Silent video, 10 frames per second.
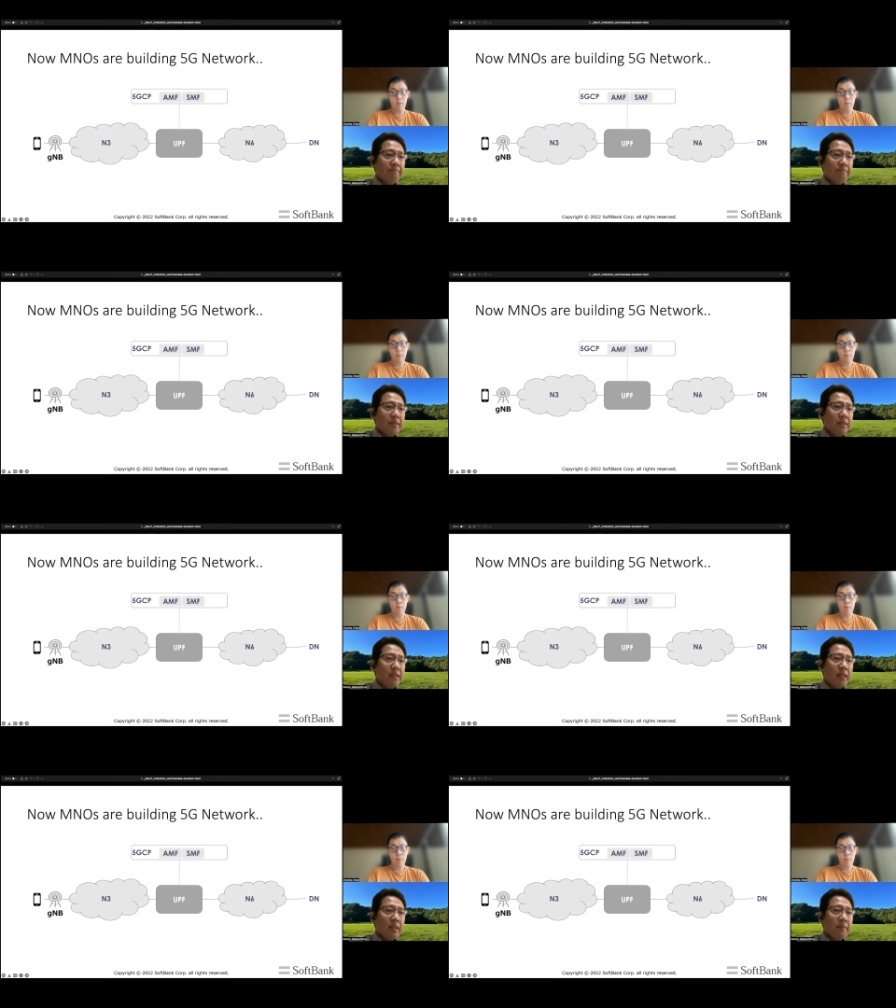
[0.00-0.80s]

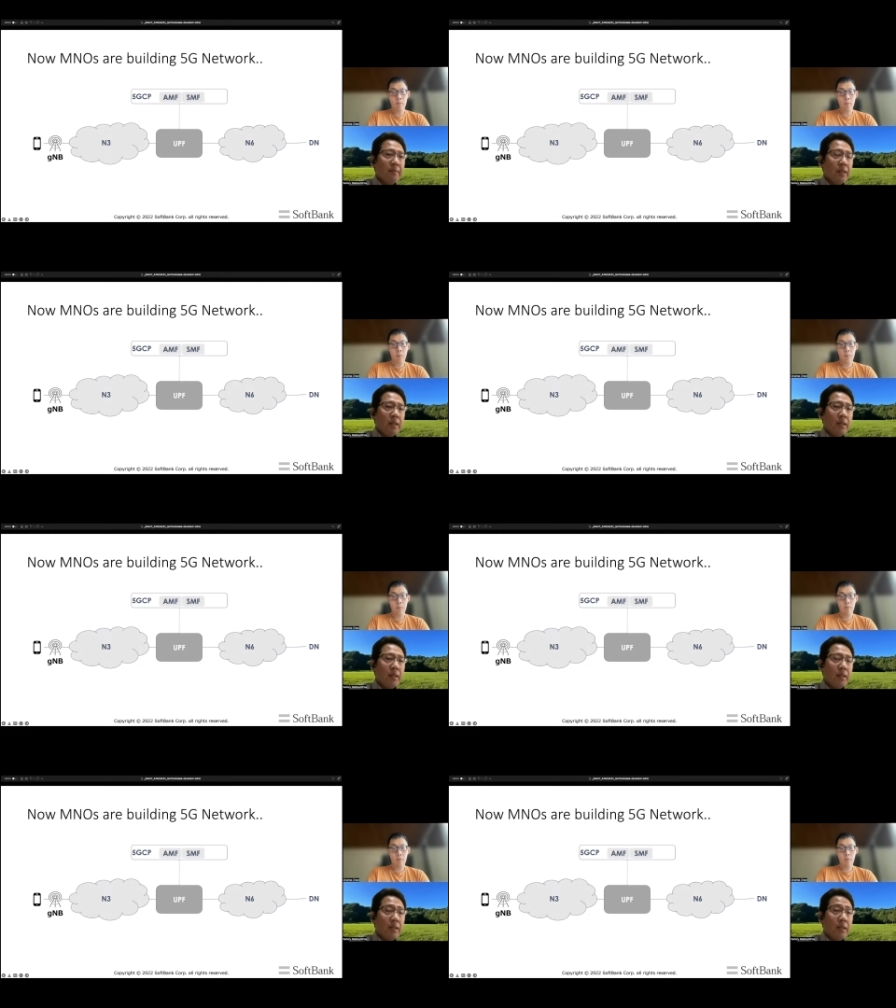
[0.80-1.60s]
the
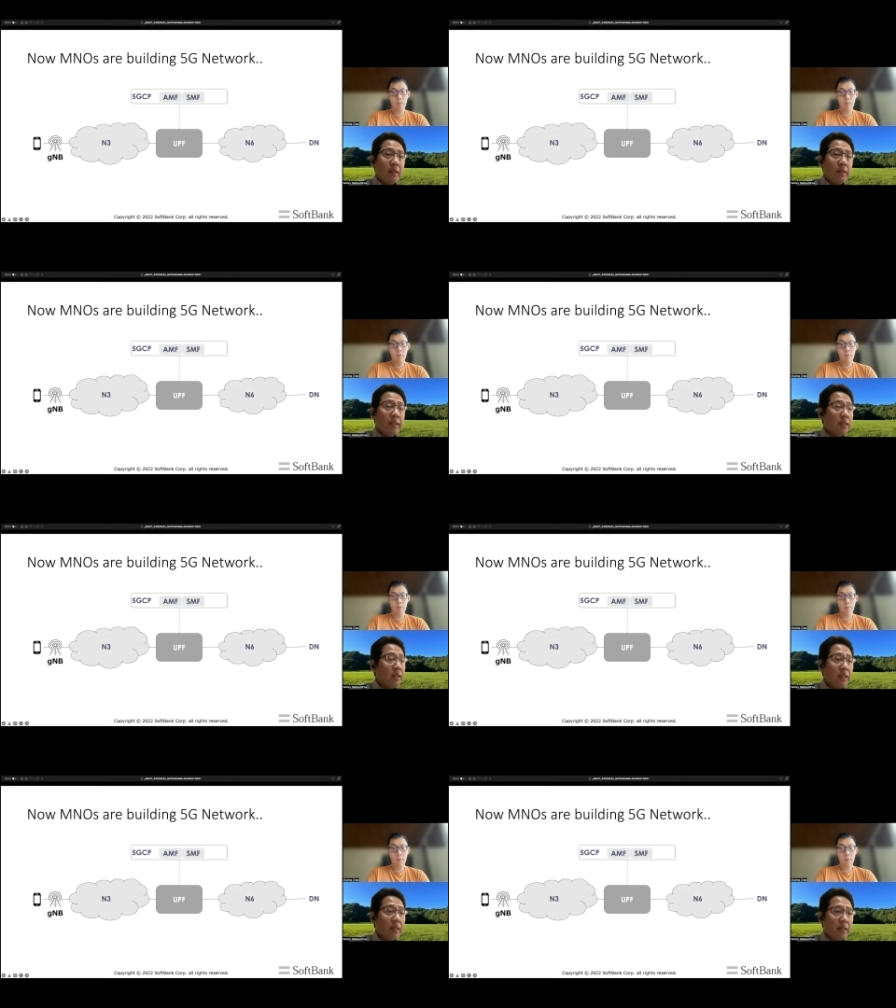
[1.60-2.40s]

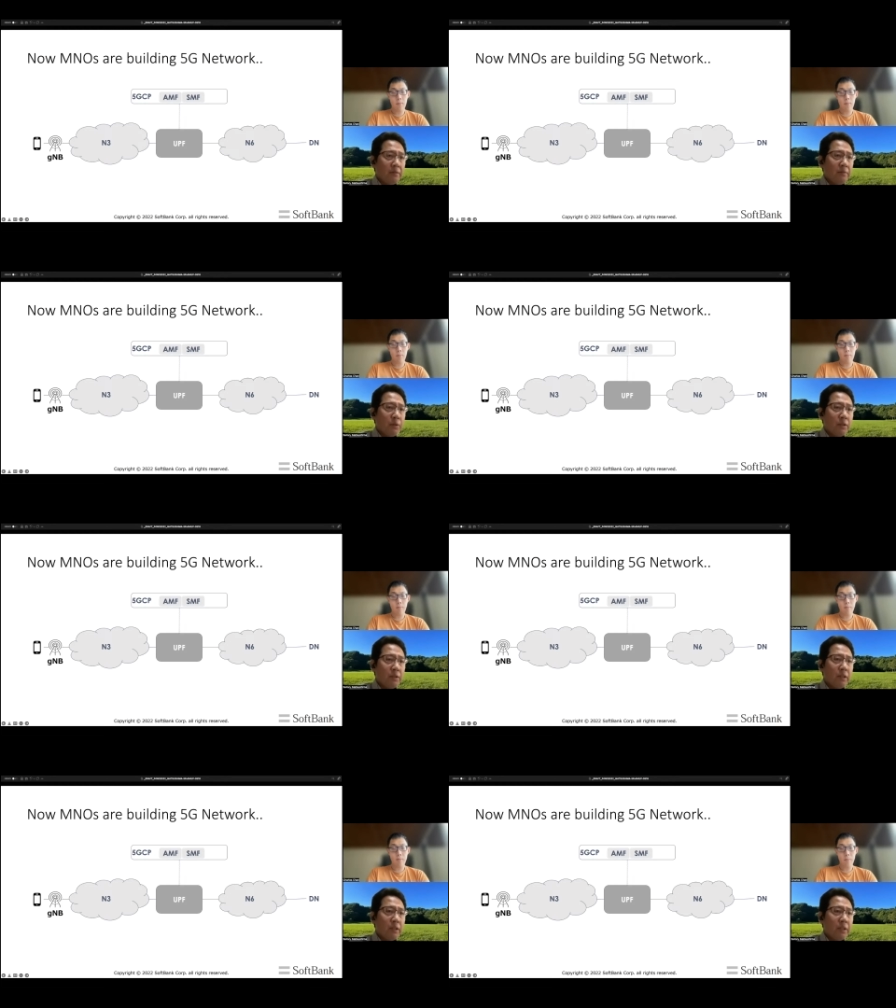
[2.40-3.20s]
internet
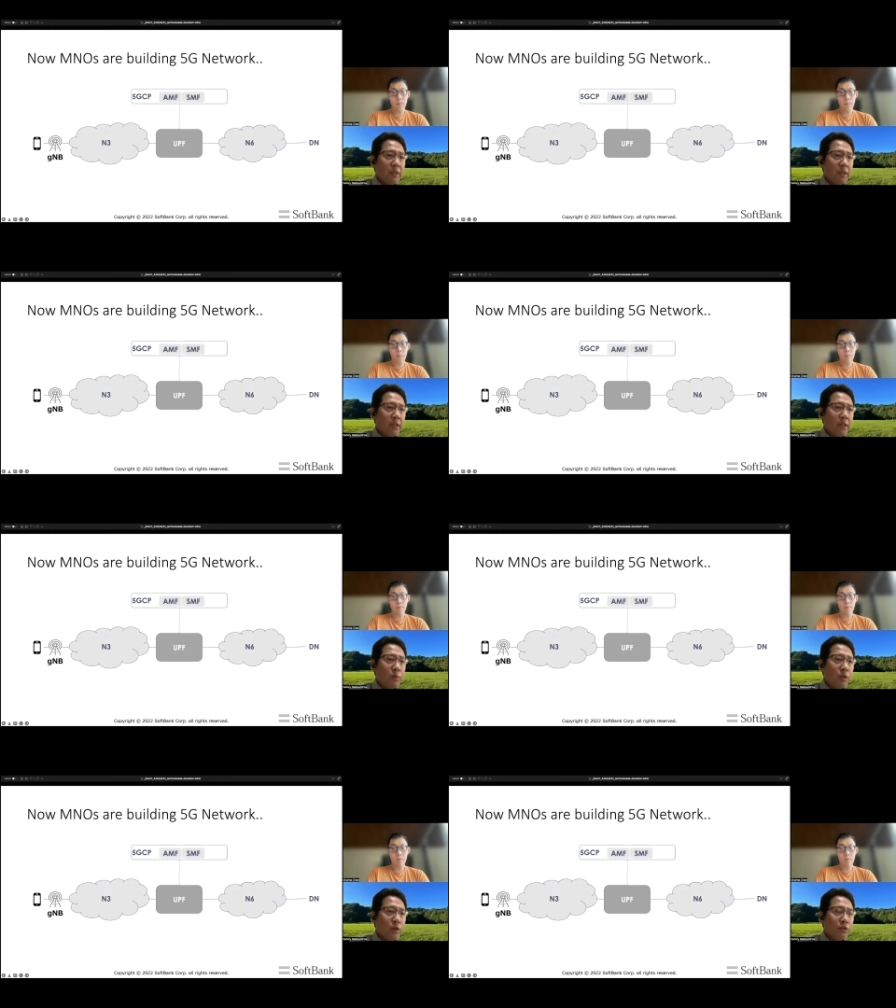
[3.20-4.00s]
connectivity
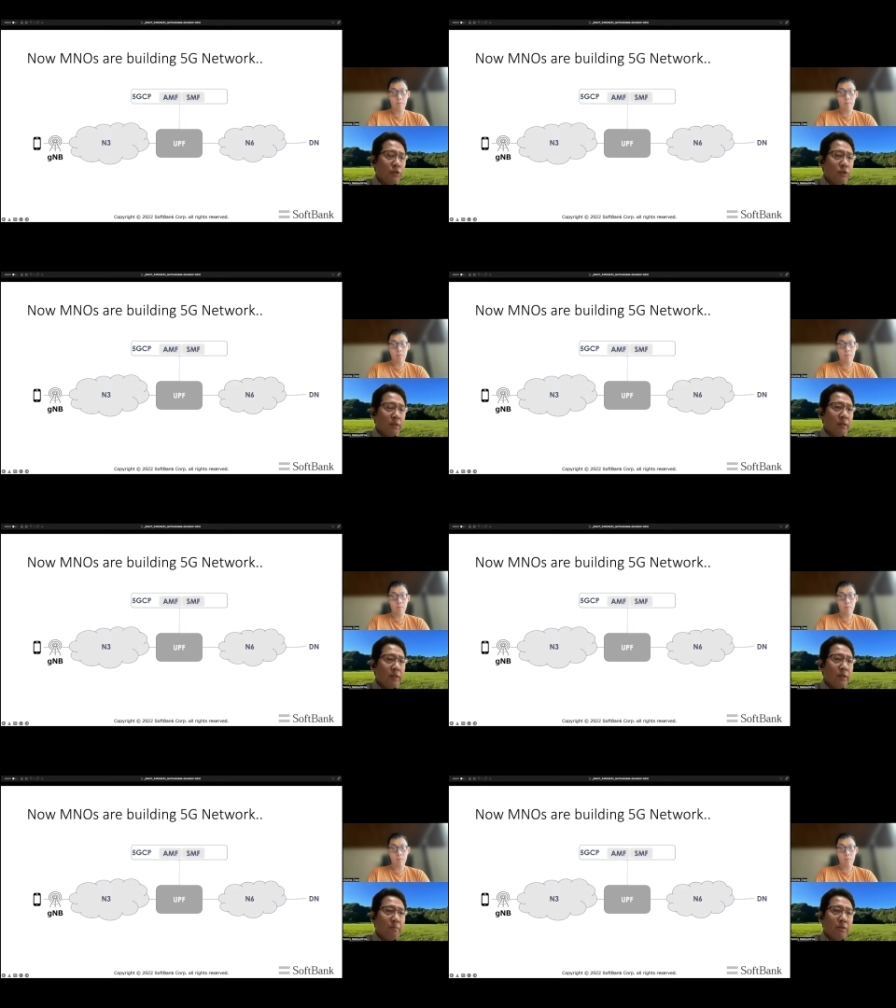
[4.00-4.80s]
or other
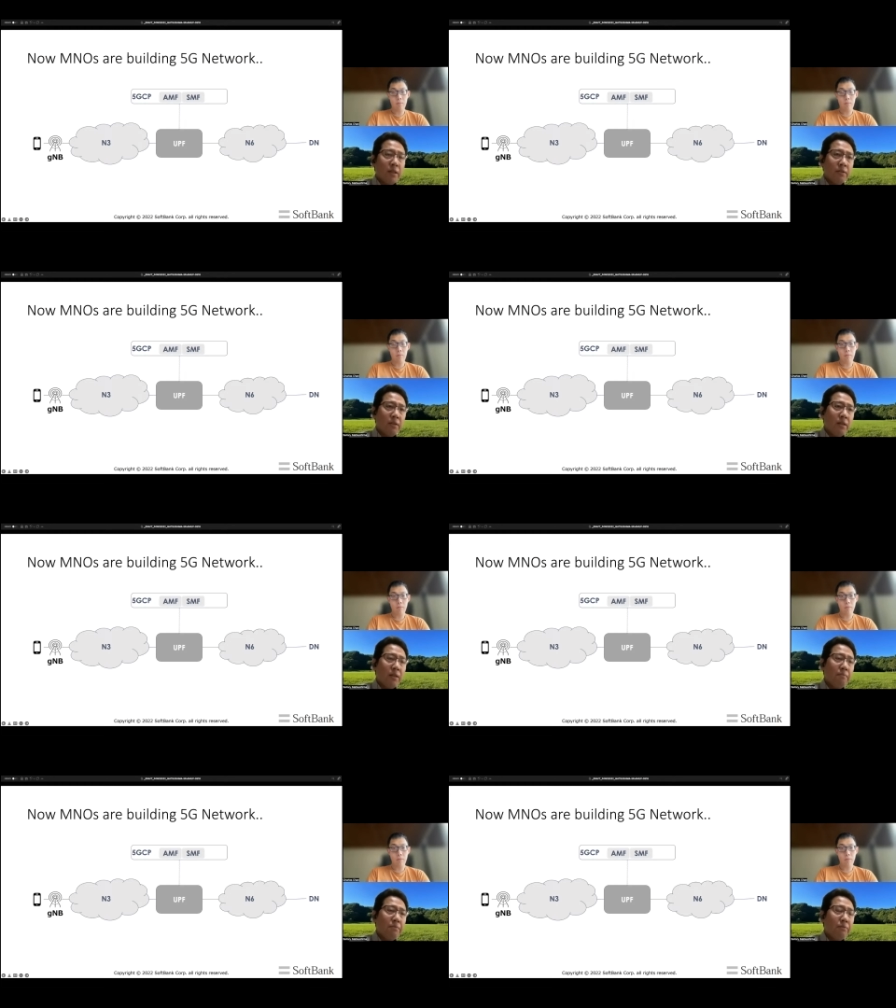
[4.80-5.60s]
enterprise
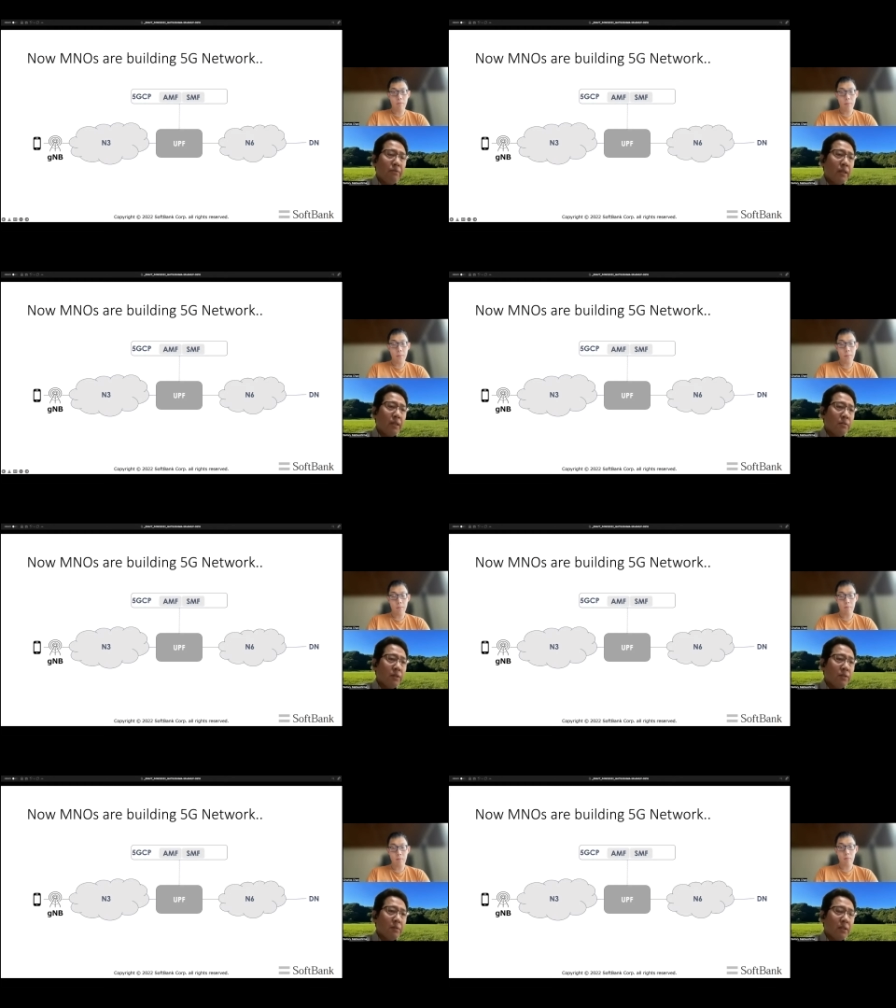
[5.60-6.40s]
VPN or
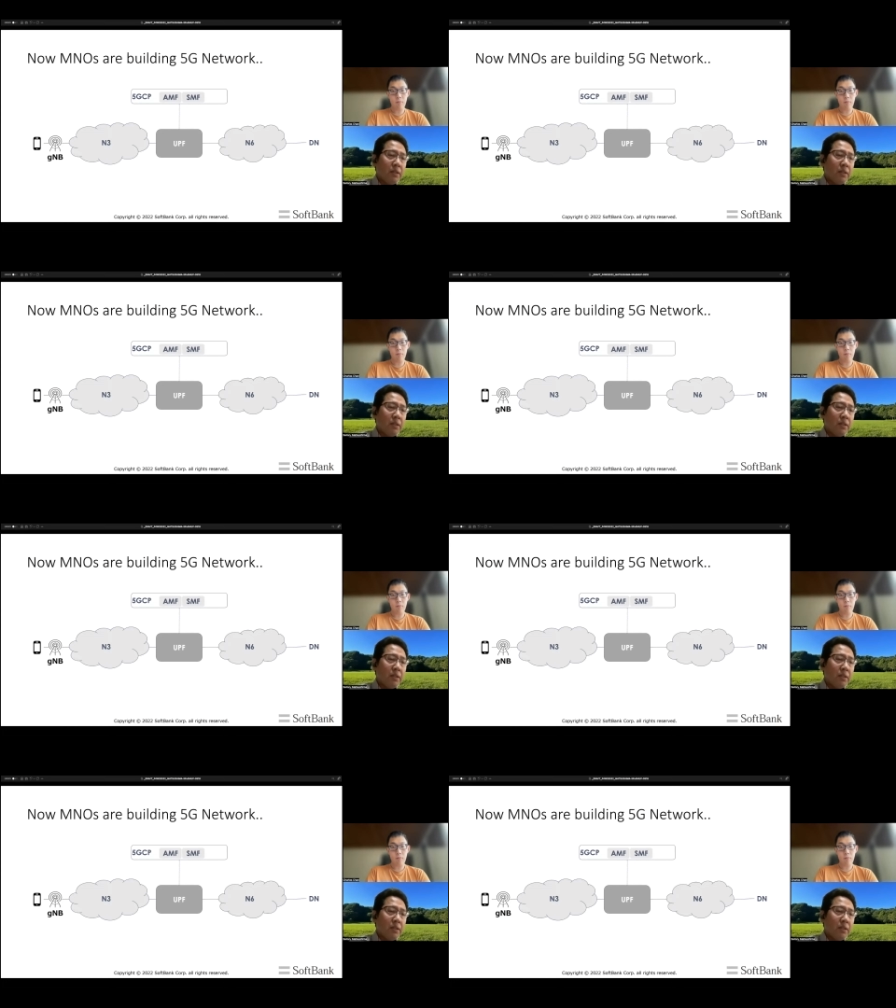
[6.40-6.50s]
something.